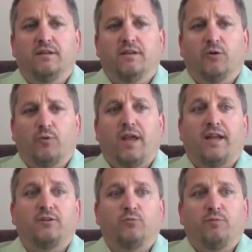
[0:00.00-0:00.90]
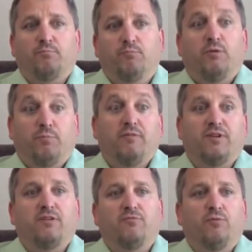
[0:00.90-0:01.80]
we
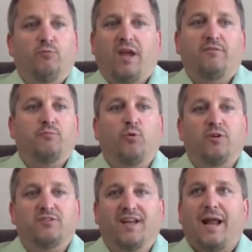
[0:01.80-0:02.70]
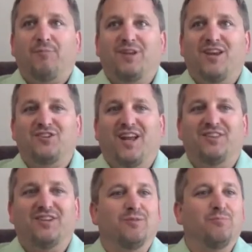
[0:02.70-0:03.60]
pivoted. We have a Point Inside application
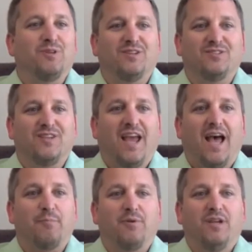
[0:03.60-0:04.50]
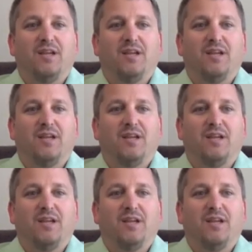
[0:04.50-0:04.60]
out a B2C app,